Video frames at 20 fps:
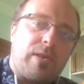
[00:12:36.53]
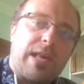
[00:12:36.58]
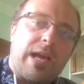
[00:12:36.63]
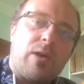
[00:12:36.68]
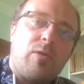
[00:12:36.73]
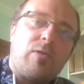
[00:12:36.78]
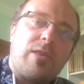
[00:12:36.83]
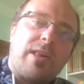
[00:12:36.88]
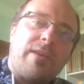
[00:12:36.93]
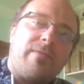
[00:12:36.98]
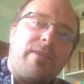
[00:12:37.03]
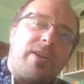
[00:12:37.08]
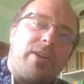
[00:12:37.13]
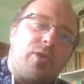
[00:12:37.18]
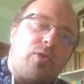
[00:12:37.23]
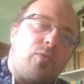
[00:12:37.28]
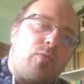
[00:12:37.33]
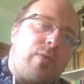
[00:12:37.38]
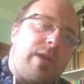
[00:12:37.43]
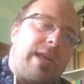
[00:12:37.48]
house every
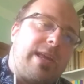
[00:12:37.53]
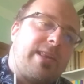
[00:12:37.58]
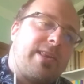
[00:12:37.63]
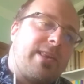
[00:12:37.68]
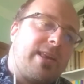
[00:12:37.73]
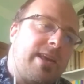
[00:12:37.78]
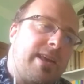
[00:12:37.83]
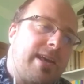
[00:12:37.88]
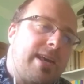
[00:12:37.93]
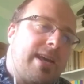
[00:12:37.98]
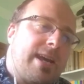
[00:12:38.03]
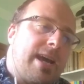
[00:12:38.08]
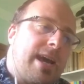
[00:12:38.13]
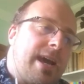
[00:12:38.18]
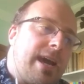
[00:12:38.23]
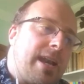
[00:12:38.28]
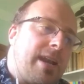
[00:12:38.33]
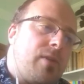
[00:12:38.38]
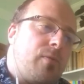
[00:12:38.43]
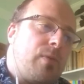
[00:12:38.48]
2 weeks,
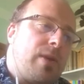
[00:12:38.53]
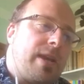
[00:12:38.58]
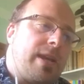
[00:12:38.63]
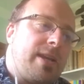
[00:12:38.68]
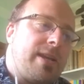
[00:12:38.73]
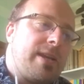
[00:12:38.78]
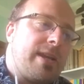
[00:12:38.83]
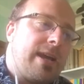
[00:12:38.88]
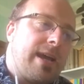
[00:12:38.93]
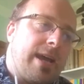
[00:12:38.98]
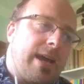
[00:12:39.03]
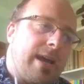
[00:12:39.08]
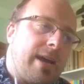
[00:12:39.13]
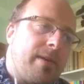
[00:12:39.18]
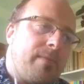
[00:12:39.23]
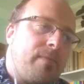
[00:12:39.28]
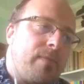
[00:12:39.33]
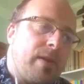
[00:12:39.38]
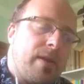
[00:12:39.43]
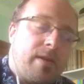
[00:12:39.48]
and we'd,
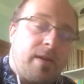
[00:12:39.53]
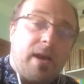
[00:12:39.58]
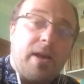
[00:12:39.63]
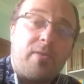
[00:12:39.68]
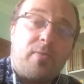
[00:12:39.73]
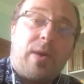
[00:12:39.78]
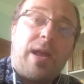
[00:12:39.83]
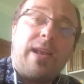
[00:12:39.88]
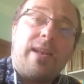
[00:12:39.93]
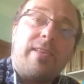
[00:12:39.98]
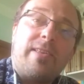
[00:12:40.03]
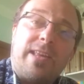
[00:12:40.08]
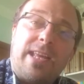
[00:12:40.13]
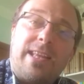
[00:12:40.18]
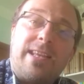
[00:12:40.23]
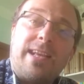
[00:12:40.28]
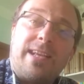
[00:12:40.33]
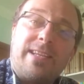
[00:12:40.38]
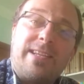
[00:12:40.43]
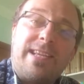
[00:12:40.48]
as well as
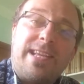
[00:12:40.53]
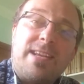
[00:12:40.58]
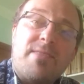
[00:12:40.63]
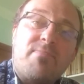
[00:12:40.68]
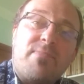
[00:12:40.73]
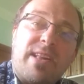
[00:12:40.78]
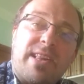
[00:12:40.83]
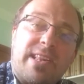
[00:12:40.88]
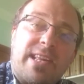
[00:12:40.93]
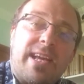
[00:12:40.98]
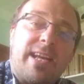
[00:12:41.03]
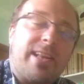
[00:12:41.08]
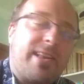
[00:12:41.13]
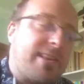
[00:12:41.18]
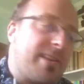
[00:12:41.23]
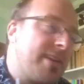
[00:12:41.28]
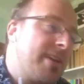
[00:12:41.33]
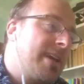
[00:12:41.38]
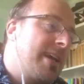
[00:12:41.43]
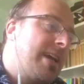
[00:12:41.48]
eating tea and
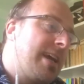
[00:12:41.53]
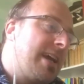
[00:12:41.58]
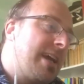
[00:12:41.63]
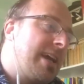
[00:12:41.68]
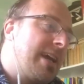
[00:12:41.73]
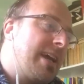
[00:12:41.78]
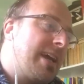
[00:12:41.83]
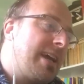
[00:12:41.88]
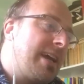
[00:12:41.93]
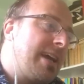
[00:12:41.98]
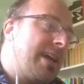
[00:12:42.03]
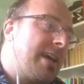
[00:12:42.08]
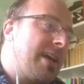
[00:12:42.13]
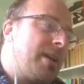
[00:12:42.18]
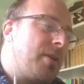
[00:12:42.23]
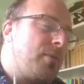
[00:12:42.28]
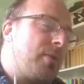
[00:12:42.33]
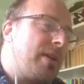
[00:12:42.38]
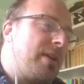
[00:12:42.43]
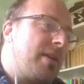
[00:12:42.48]
biscuits,
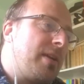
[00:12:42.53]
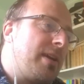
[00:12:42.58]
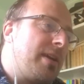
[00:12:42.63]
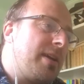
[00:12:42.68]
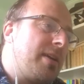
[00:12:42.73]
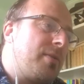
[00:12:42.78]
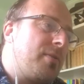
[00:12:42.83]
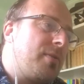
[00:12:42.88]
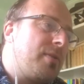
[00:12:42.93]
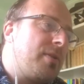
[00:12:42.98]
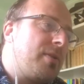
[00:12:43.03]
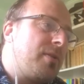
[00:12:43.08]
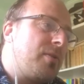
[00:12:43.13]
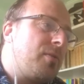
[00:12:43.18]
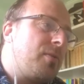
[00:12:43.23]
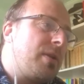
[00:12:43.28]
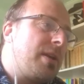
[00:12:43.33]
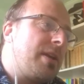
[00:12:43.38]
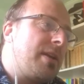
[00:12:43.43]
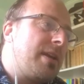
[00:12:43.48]

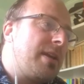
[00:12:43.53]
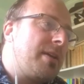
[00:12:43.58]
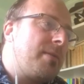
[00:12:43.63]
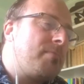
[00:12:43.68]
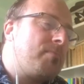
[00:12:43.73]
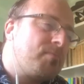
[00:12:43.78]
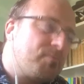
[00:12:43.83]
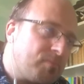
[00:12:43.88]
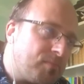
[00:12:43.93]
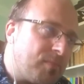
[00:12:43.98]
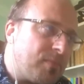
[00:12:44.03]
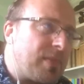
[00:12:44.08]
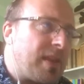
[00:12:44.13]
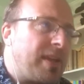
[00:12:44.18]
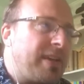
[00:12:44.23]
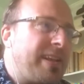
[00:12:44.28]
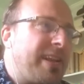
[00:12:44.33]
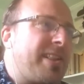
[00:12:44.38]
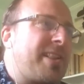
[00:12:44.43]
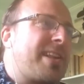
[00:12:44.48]
we'd
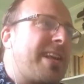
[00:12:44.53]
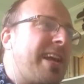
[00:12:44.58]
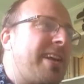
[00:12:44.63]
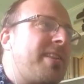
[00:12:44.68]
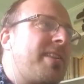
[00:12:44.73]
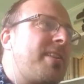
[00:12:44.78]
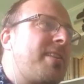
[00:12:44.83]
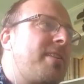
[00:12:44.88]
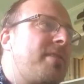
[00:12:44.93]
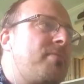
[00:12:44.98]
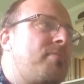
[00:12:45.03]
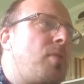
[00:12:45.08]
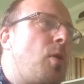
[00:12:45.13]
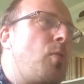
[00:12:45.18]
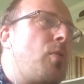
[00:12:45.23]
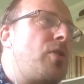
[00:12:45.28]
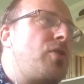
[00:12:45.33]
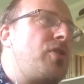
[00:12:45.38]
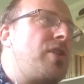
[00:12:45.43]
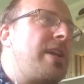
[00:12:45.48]
discuss
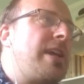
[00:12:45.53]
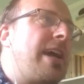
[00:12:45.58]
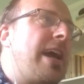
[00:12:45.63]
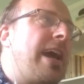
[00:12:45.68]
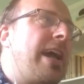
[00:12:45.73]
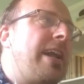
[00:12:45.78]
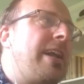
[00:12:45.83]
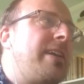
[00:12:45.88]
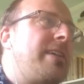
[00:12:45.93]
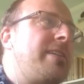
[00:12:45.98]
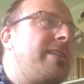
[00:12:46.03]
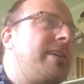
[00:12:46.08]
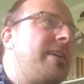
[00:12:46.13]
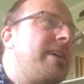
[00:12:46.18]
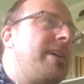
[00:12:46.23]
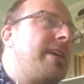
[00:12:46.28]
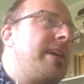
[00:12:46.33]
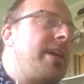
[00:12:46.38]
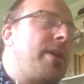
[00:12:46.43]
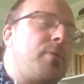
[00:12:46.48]
poetry, and
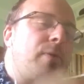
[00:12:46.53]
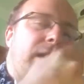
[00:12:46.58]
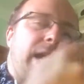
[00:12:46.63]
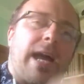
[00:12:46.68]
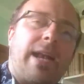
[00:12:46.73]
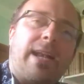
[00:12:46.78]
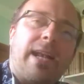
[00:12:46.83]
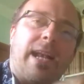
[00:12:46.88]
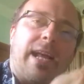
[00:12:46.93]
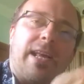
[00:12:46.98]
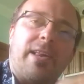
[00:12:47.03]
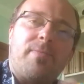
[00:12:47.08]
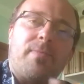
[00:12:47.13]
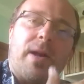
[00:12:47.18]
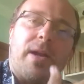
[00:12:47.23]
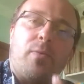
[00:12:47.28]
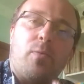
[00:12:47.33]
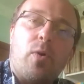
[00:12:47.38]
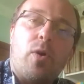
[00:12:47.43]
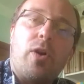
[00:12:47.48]
he would analyse
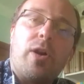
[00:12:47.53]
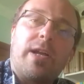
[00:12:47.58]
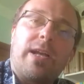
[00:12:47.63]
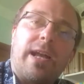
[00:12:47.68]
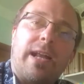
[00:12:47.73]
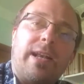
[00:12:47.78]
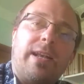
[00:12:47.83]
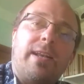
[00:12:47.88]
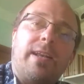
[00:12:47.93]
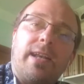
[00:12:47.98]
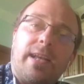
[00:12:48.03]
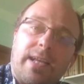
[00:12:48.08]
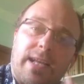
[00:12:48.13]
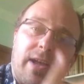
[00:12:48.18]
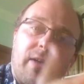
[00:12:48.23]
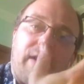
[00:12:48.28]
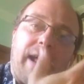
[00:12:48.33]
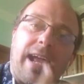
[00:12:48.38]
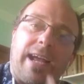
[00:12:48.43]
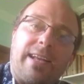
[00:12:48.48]
my work and
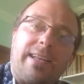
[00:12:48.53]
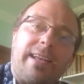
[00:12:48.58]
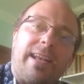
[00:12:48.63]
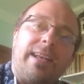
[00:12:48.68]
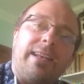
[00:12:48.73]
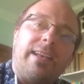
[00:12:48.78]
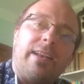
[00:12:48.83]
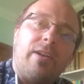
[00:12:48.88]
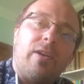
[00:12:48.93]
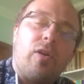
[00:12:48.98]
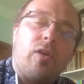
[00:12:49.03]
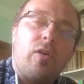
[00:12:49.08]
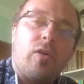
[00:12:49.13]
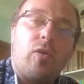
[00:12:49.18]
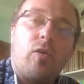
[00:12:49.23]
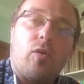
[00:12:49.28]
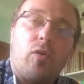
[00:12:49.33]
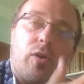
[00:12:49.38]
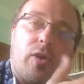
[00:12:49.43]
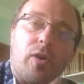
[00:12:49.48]
correct it,
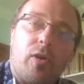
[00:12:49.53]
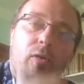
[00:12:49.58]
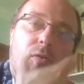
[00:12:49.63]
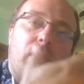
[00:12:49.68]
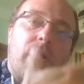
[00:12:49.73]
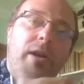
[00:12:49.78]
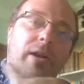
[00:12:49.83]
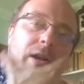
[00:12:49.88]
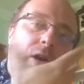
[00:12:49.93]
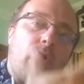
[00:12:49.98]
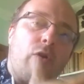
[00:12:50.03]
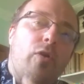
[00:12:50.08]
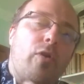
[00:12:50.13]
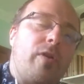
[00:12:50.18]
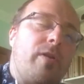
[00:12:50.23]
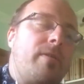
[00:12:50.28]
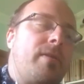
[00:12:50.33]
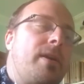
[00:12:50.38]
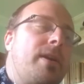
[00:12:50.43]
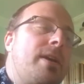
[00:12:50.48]
or I'd
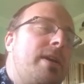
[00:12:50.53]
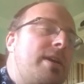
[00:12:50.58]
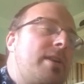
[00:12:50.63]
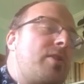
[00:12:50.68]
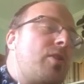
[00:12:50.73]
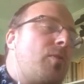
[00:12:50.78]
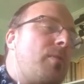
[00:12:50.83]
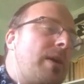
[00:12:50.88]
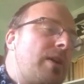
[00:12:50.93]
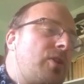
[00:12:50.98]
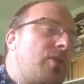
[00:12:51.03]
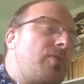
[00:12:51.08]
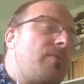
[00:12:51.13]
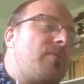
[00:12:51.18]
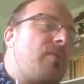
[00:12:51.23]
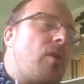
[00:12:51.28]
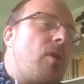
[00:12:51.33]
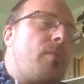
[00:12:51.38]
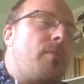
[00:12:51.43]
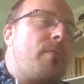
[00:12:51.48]
learn so much
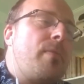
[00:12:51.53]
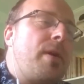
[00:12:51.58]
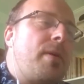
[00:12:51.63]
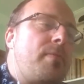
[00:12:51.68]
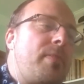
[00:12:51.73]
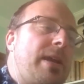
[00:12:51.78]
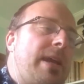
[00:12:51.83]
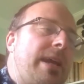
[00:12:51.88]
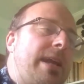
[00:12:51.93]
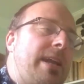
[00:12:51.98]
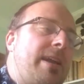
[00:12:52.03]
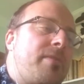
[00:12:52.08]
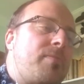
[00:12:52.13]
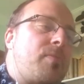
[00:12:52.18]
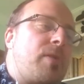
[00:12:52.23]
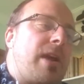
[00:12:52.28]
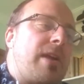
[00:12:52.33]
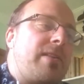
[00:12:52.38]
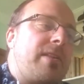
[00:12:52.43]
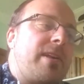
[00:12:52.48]
from being in his
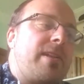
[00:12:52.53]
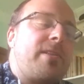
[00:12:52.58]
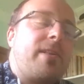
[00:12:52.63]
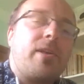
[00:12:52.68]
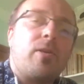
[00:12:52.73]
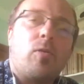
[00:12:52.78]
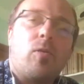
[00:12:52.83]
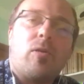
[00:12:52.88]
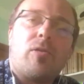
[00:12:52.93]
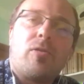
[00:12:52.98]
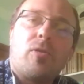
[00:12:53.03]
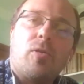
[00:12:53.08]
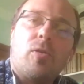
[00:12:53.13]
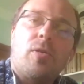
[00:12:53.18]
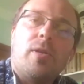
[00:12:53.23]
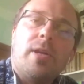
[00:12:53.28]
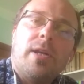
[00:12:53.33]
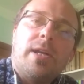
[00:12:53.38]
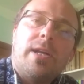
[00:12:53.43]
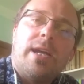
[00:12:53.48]
presence. And
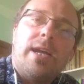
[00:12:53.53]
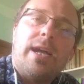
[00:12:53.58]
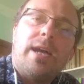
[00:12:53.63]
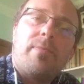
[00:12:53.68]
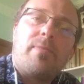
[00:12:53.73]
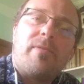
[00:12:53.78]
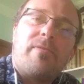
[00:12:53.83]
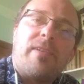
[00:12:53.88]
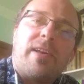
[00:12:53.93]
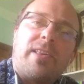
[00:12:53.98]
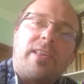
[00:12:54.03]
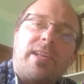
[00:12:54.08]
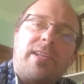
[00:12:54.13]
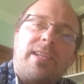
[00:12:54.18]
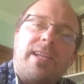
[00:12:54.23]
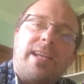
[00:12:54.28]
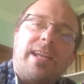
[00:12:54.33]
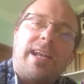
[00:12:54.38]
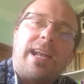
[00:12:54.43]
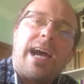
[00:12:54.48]
also Professor
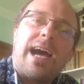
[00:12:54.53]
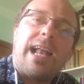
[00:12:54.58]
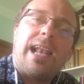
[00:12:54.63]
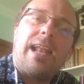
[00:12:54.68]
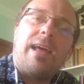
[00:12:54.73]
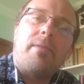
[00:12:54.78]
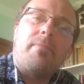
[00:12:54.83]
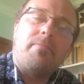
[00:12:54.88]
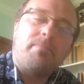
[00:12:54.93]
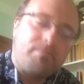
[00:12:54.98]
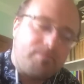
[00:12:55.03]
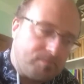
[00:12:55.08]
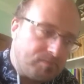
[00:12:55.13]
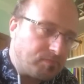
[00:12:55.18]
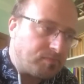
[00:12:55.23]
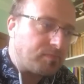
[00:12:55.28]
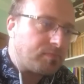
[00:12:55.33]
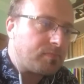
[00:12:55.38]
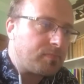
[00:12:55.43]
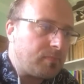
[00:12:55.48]
Tudur Hallam
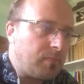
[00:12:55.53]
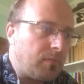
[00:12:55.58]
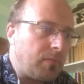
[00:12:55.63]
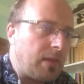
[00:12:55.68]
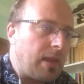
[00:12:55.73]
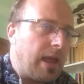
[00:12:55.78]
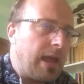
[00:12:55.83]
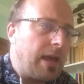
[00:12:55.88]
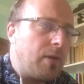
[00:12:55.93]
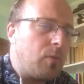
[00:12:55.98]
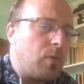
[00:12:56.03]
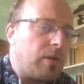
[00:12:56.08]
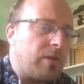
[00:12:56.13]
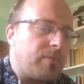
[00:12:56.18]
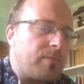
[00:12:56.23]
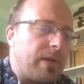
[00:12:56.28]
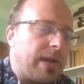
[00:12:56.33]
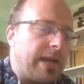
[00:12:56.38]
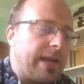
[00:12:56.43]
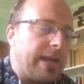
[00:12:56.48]

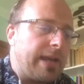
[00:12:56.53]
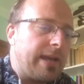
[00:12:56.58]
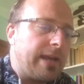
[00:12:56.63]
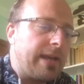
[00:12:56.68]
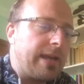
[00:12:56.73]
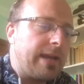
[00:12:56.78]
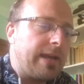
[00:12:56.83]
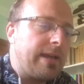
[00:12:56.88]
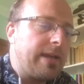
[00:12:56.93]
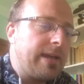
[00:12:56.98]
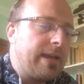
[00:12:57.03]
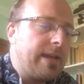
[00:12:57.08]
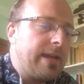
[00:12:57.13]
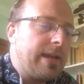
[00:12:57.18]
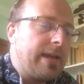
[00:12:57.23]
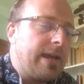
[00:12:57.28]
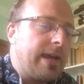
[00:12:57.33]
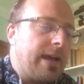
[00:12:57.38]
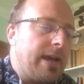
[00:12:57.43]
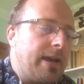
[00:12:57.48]
was my
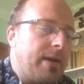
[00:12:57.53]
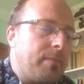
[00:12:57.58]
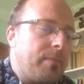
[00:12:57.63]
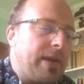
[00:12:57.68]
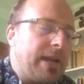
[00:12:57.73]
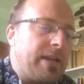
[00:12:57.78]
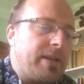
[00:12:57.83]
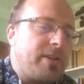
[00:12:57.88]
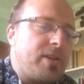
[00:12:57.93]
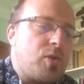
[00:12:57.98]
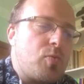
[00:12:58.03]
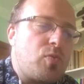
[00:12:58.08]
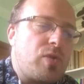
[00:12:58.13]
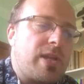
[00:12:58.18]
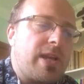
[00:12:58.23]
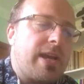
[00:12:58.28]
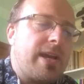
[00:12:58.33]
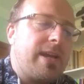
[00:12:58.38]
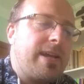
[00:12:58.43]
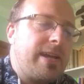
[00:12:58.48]
main
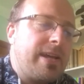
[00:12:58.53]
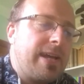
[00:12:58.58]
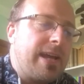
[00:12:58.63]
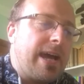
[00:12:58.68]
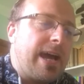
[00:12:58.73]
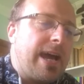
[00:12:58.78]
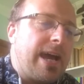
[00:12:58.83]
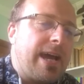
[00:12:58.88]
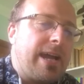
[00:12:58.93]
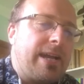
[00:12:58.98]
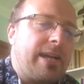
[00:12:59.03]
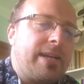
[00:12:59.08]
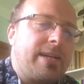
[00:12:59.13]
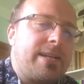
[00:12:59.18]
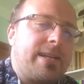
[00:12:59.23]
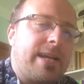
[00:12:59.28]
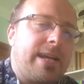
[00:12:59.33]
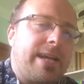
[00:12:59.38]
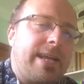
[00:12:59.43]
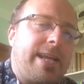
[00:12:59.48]
tutor,
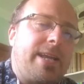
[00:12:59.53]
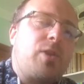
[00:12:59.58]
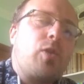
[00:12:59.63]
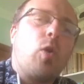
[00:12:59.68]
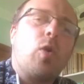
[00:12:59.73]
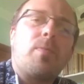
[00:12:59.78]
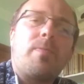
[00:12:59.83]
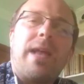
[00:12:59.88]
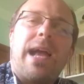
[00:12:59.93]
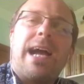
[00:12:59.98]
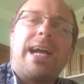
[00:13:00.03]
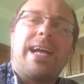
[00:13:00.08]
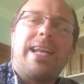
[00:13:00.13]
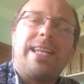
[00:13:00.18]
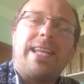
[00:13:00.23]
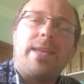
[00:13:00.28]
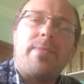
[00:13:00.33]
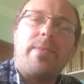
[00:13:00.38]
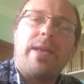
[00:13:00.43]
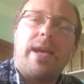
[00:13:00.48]
and he taught me
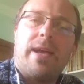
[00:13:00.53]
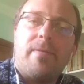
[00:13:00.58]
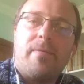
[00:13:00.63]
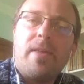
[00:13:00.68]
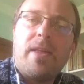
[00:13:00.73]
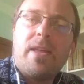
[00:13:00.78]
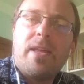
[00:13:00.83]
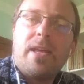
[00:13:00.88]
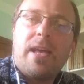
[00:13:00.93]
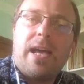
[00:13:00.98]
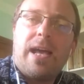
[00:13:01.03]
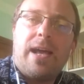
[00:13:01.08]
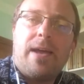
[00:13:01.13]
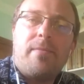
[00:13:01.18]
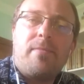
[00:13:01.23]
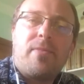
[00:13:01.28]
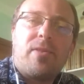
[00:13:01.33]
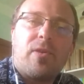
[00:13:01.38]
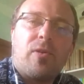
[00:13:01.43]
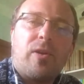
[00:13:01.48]
academia.
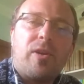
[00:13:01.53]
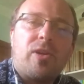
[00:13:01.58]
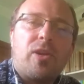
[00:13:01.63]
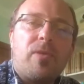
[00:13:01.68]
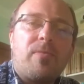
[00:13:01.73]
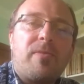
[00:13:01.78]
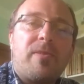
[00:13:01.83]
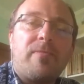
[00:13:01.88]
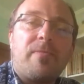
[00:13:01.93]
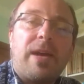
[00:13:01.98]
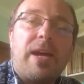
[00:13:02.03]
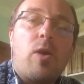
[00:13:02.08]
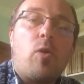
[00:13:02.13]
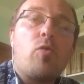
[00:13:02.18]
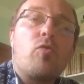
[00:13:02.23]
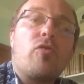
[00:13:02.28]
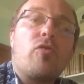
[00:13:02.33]
So in terms of my own